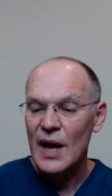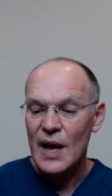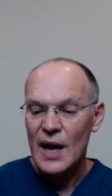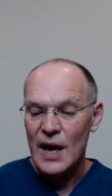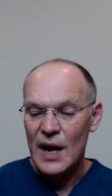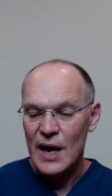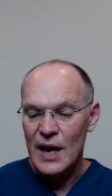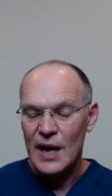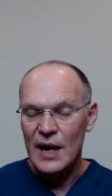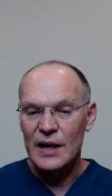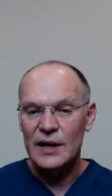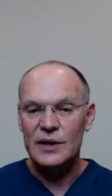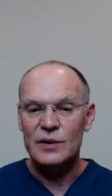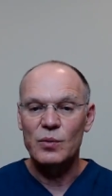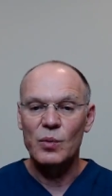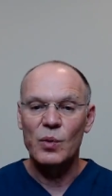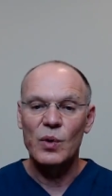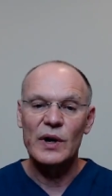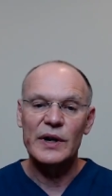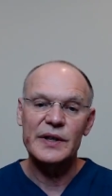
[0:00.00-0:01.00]
And
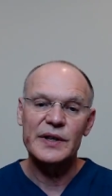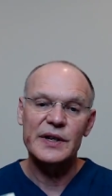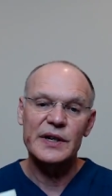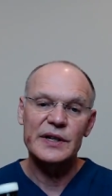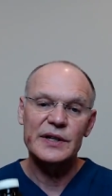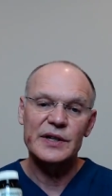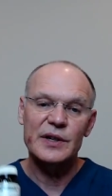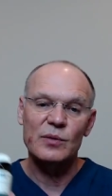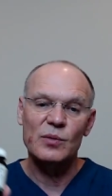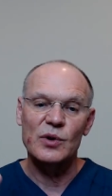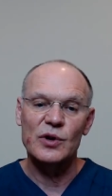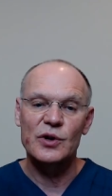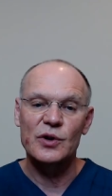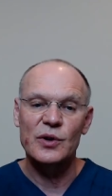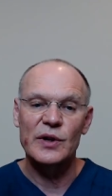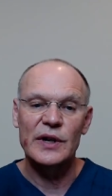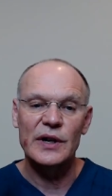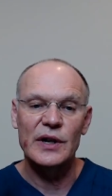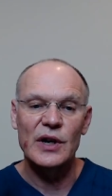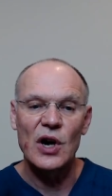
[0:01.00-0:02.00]
one of the things that we're
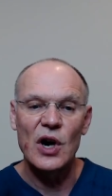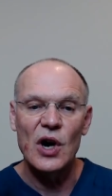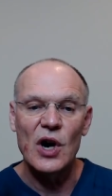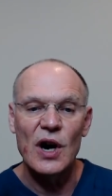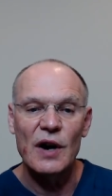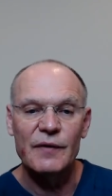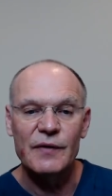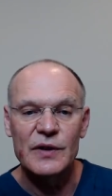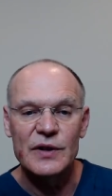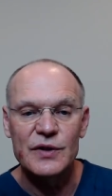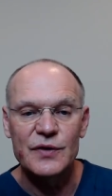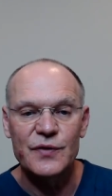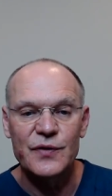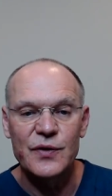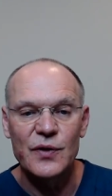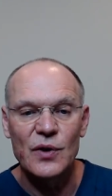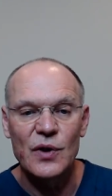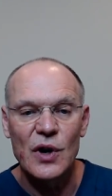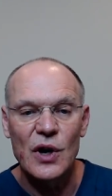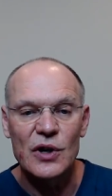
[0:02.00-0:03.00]
doing in our office
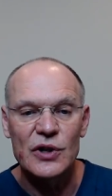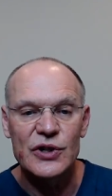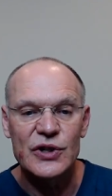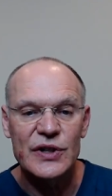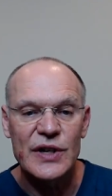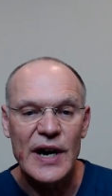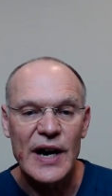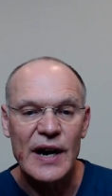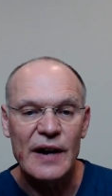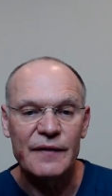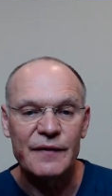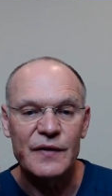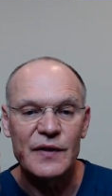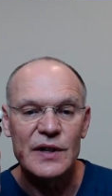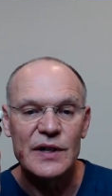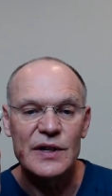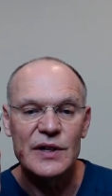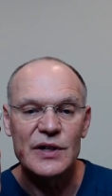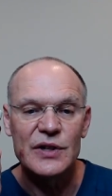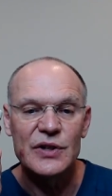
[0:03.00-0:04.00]
for our staff
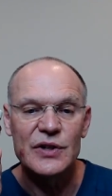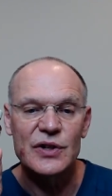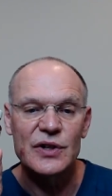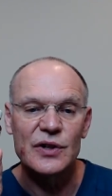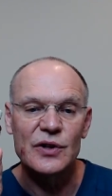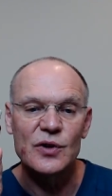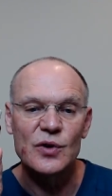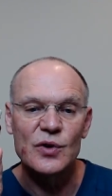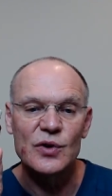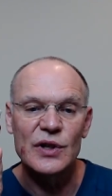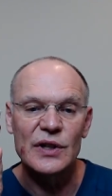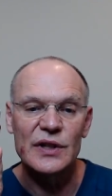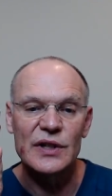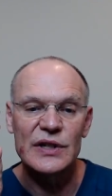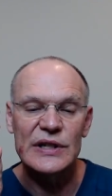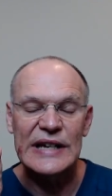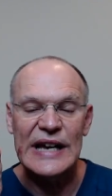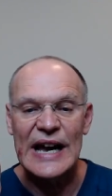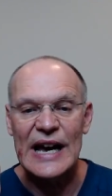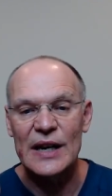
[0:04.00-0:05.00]
is using this
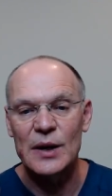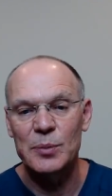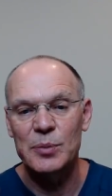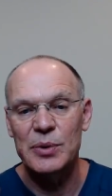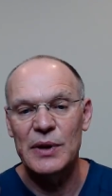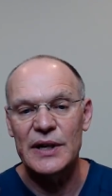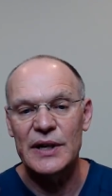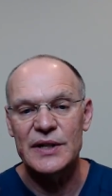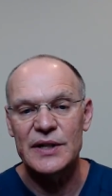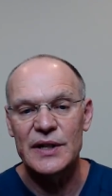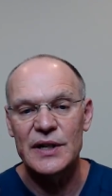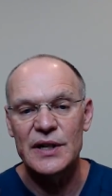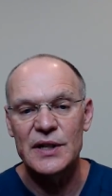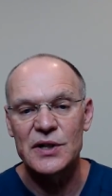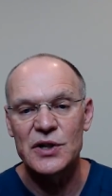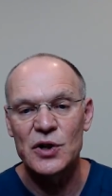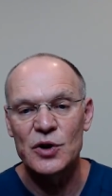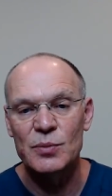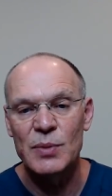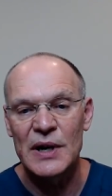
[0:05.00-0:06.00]
Cataplex
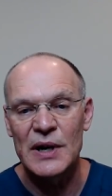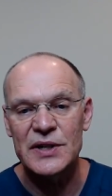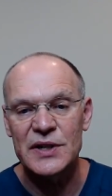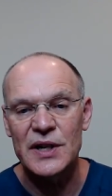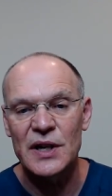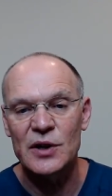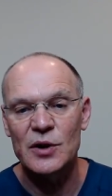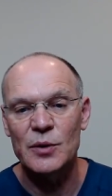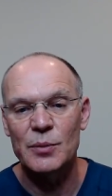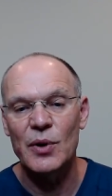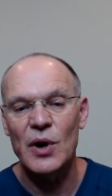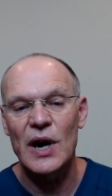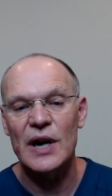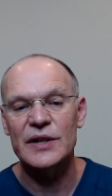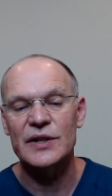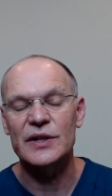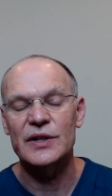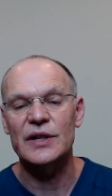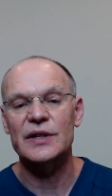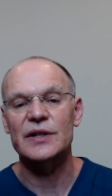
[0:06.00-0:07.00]
E2 by Standard
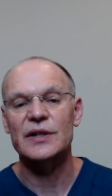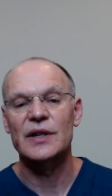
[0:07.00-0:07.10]
Process.